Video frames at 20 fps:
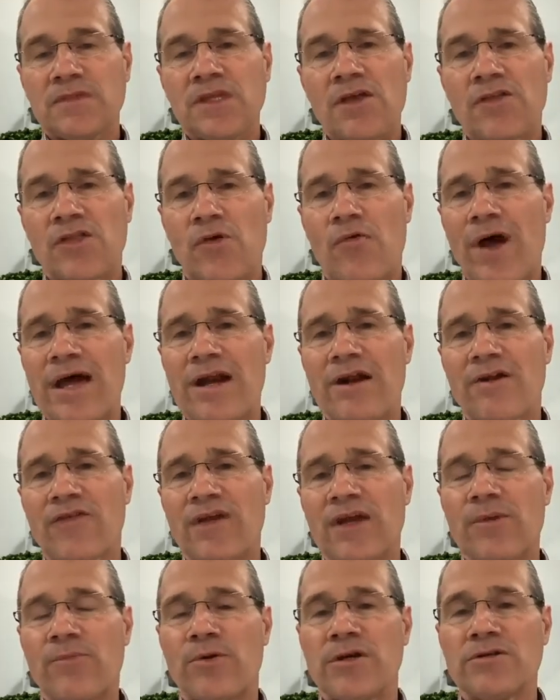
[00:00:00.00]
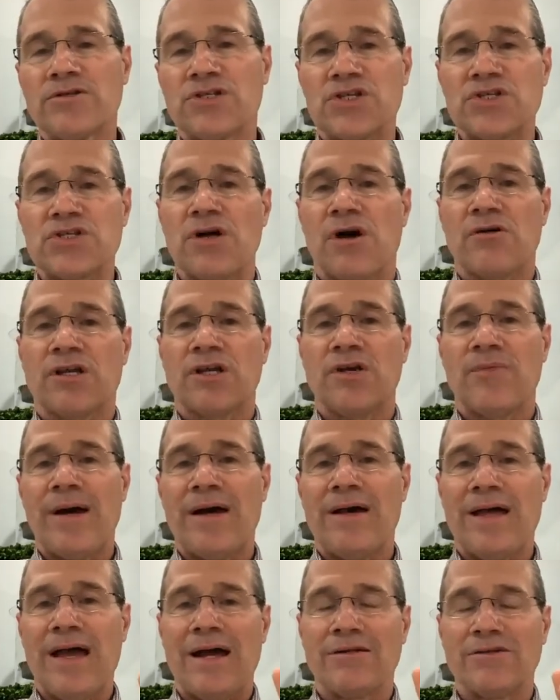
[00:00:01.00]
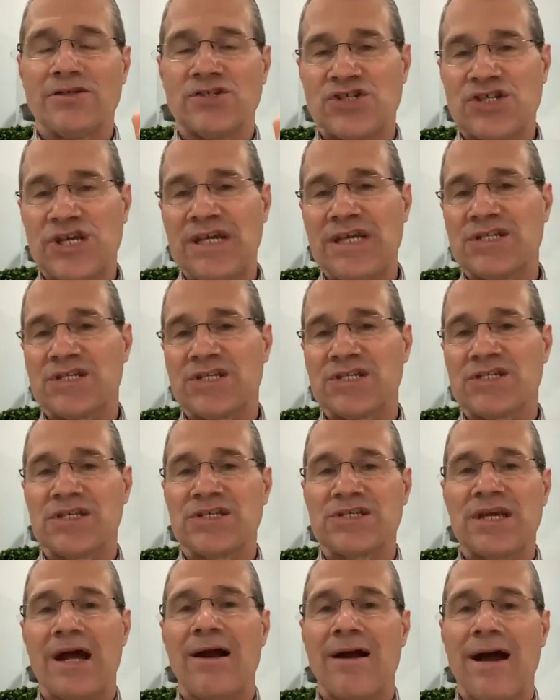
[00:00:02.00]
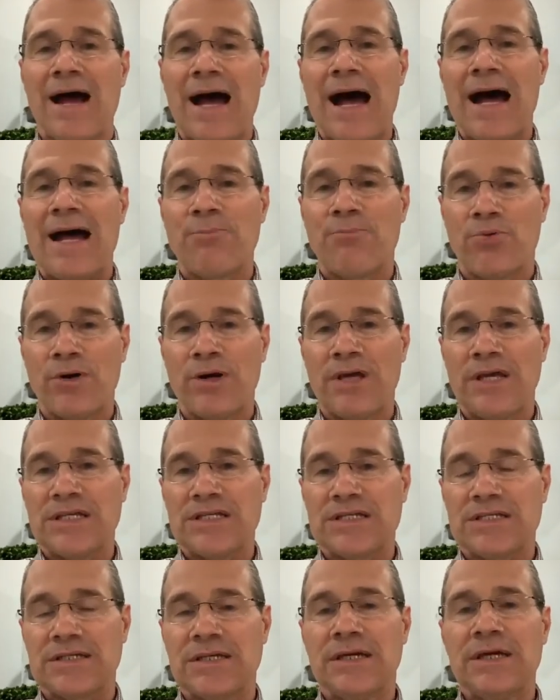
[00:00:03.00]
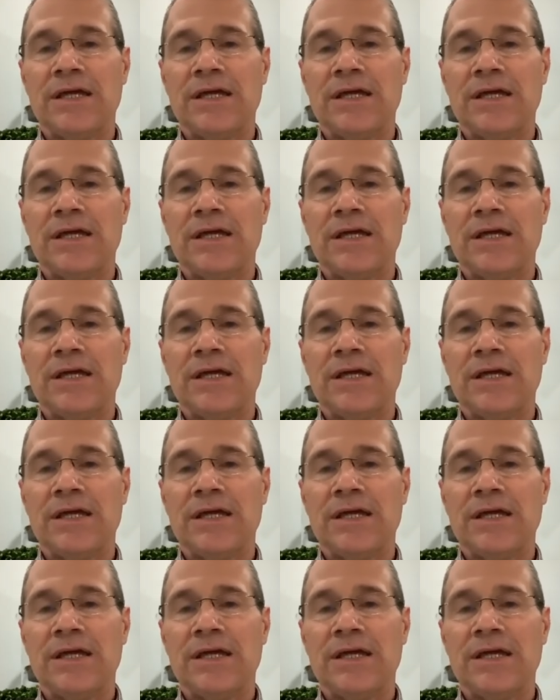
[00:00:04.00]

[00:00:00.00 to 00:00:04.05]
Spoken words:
the writer of Hebrews is talking about how Jesus is our high priest.